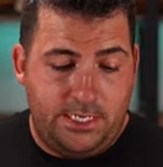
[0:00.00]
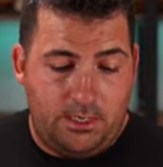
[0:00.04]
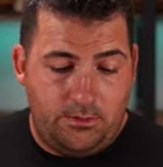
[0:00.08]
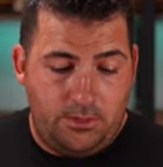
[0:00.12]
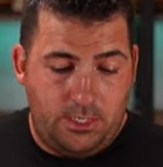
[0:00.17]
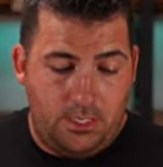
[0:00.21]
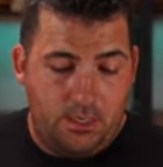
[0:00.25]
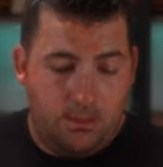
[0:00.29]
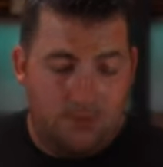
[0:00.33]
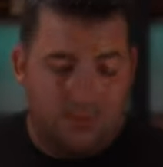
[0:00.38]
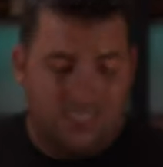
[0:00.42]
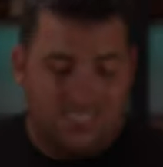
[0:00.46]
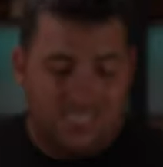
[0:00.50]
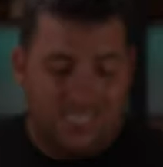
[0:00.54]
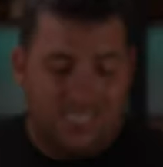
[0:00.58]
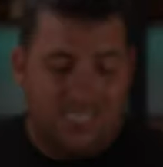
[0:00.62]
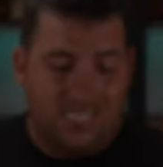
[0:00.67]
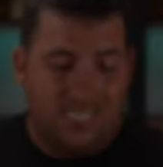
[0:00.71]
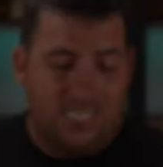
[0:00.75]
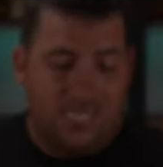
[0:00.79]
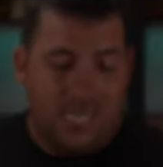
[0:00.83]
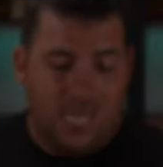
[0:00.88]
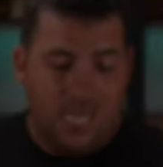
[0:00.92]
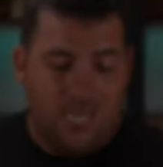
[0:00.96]
down here,
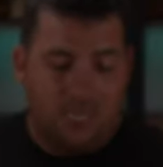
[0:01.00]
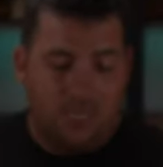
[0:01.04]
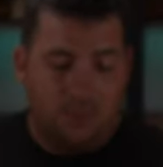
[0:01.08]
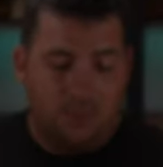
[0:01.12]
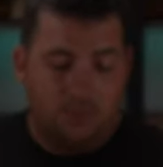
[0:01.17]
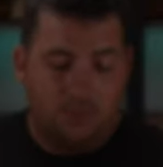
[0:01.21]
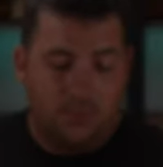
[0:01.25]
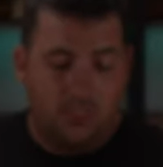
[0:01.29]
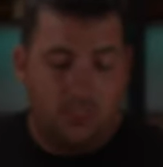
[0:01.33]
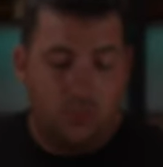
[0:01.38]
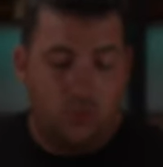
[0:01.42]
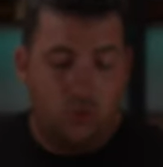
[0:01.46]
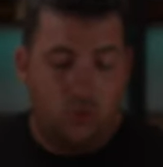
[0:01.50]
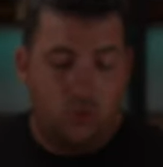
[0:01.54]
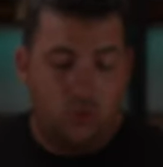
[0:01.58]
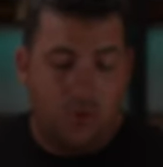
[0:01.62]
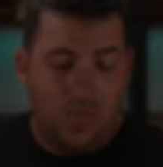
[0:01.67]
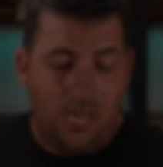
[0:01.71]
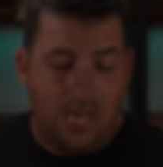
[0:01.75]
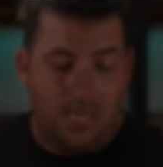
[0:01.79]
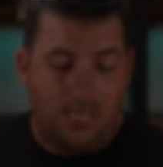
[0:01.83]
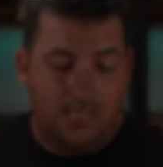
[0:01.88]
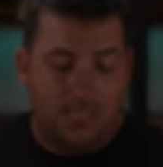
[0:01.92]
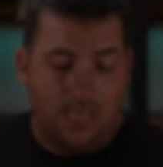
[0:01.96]
syncing items
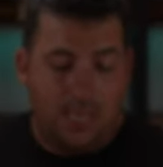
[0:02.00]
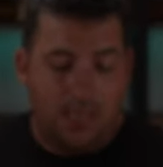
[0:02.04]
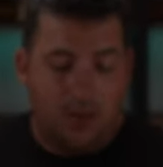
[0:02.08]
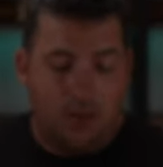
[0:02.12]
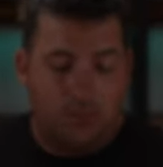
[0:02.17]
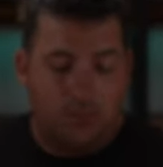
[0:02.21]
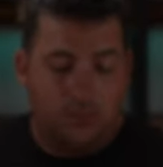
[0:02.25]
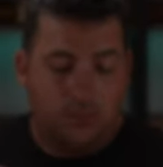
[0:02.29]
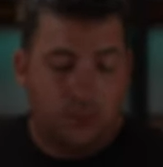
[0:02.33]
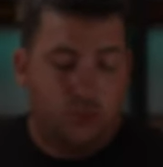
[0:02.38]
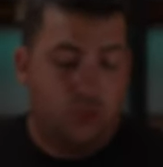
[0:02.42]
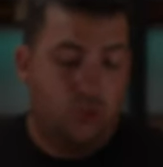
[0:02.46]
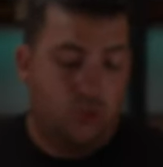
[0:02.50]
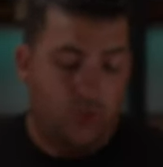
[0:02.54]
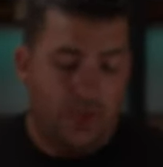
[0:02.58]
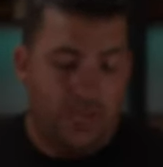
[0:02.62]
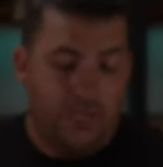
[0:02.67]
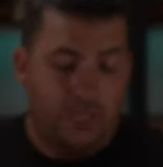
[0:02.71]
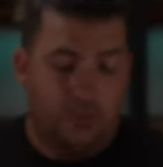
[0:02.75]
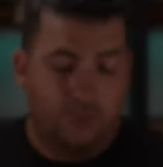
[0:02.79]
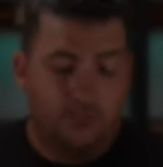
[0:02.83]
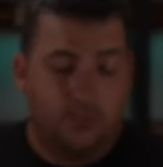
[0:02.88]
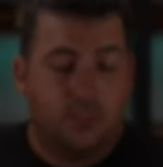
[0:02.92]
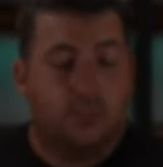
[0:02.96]
to iCloud, two
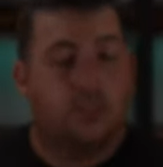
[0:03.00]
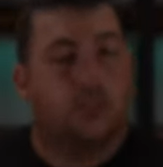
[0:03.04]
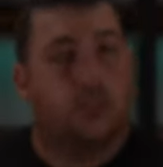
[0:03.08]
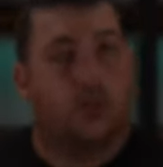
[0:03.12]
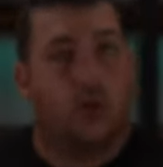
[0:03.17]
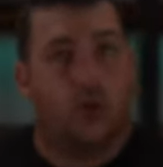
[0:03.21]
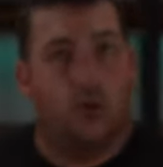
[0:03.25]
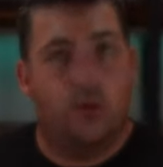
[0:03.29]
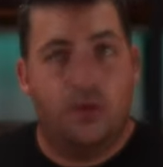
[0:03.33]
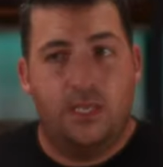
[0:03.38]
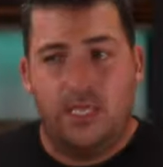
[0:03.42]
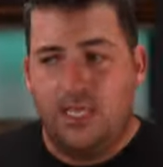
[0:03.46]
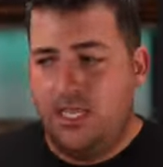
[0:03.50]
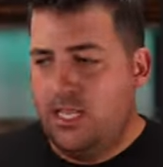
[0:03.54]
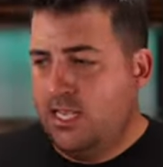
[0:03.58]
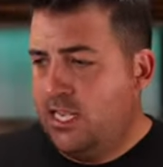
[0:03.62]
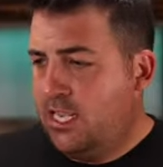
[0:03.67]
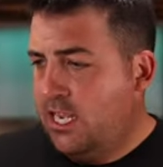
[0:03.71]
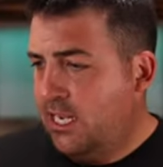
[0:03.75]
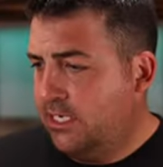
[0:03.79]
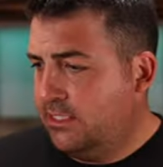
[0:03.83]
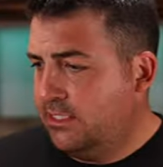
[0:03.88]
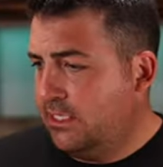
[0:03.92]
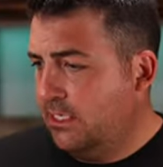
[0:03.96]
items. So
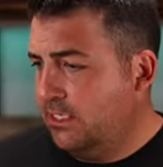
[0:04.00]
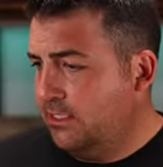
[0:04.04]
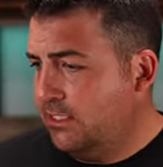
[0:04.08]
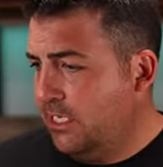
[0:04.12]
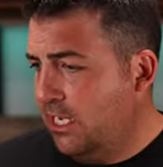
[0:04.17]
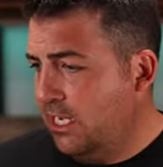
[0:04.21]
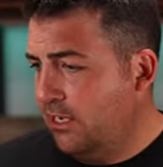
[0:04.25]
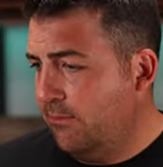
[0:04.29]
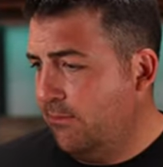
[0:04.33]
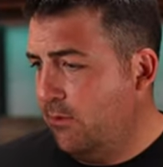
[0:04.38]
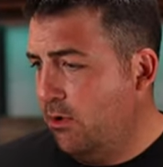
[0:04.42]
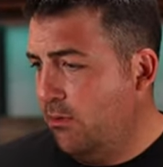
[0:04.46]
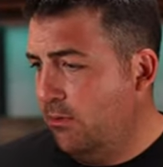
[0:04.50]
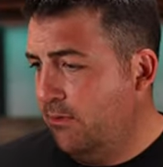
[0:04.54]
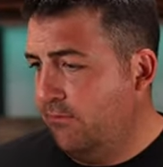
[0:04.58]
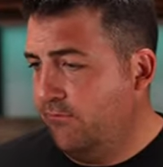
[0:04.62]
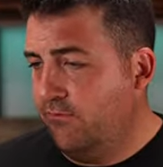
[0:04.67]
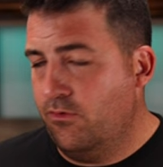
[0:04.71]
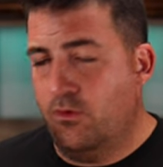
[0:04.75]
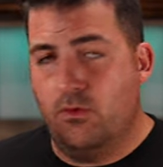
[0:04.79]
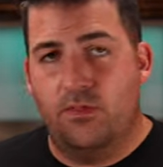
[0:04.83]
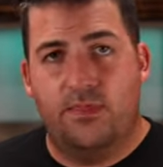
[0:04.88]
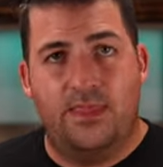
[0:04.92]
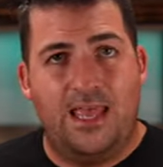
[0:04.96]
it's gonna take a
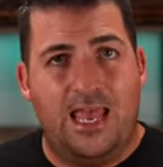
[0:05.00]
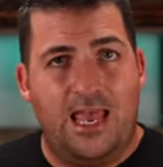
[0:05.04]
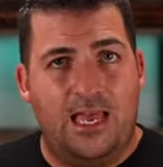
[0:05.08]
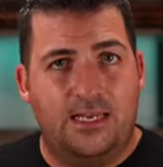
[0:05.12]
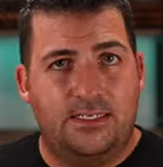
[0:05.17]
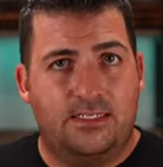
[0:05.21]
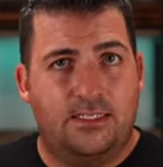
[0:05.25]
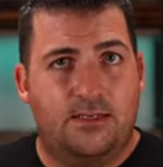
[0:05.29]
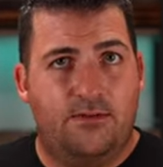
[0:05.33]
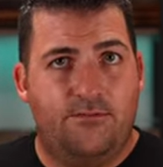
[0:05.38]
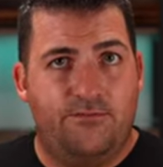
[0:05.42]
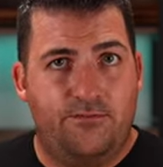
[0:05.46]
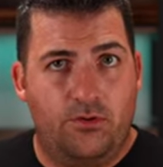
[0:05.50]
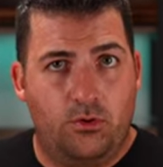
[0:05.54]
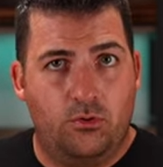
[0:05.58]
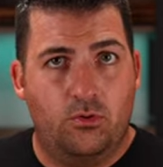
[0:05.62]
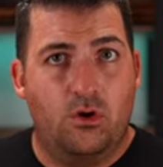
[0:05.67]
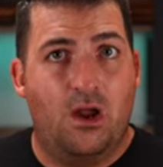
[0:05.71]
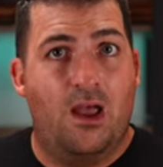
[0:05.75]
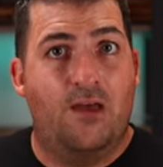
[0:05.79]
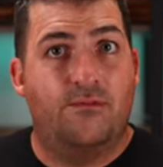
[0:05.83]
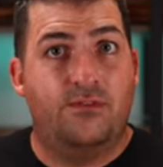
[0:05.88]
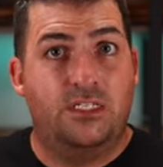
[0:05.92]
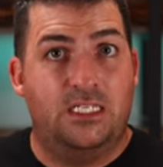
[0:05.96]
moment for that
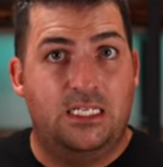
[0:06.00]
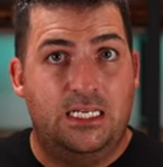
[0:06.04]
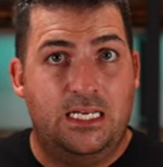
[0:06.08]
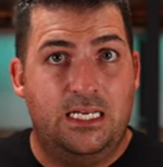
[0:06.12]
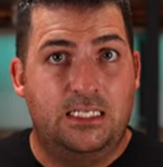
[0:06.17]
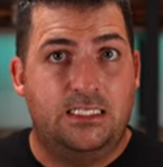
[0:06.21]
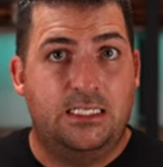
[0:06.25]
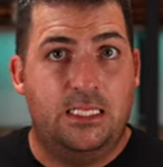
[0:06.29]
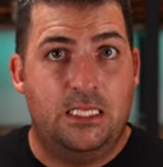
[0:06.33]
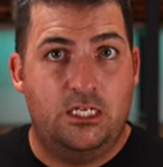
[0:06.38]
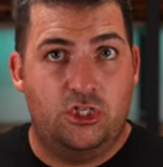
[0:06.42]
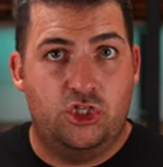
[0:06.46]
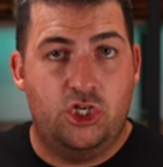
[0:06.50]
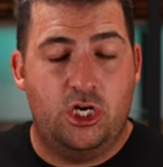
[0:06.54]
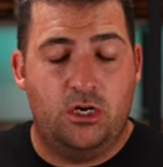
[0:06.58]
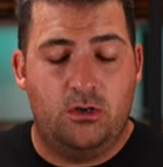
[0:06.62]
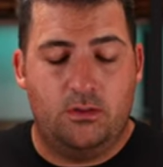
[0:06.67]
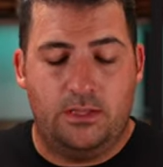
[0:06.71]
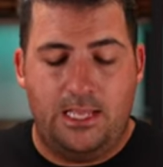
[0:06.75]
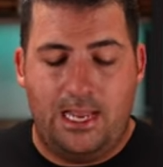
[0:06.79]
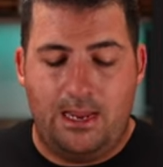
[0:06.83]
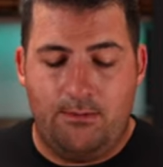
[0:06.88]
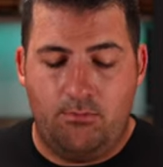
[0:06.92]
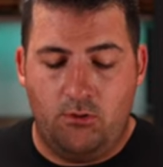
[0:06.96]
photograph to get to the
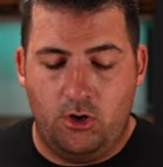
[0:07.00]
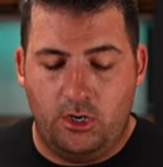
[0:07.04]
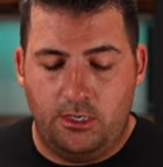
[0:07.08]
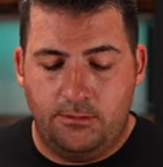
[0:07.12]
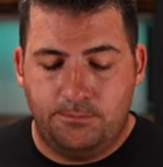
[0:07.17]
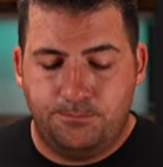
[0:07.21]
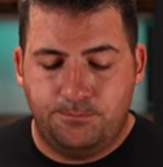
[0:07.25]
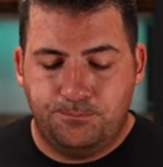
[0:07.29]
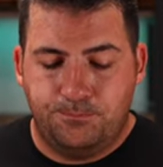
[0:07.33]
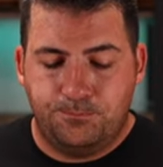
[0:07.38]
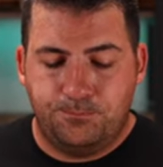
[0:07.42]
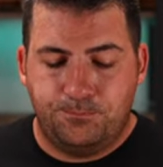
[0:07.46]
shared library.